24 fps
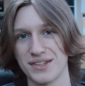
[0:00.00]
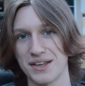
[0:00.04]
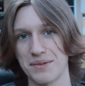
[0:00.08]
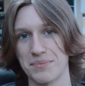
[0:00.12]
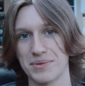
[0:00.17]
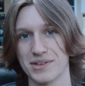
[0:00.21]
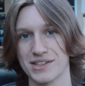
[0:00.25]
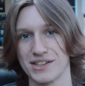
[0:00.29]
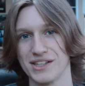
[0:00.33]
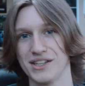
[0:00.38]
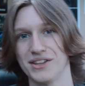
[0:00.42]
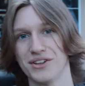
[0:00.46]

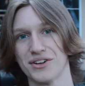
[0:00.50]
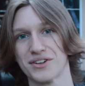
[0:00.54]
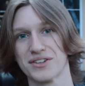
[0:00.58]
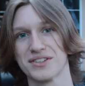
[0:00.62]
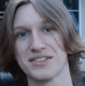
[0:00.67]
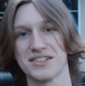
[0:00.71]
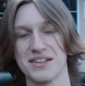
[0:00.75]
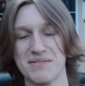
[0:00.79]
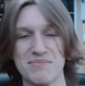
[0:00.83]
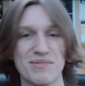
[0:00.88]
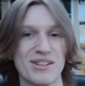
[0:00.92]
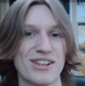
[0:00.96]
typically look
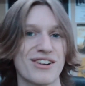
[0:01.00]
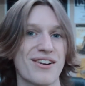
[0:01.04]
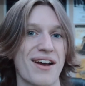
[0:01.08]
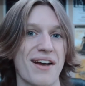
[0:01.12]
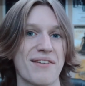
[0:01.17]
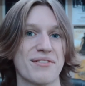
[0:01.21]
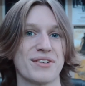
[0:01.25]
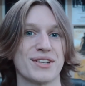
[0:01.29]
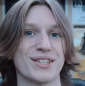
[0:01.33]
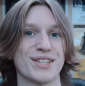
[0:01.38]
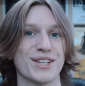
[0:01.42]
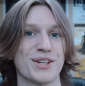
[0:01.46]
similar
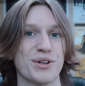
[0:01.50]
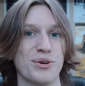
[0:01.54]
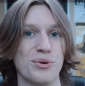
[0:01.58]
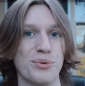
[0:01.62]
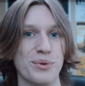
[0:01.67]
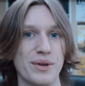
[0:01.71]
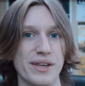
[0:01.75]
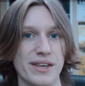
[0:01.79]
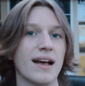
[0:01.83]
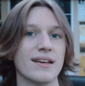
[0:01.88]
every single week.